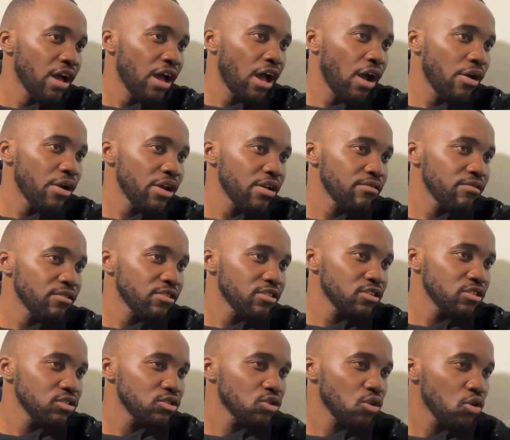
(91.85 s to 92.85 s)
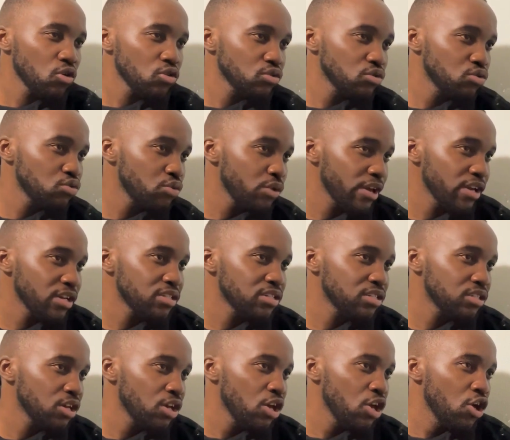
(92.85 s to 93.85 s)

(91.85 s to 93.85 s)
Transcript: However, this cos 2x,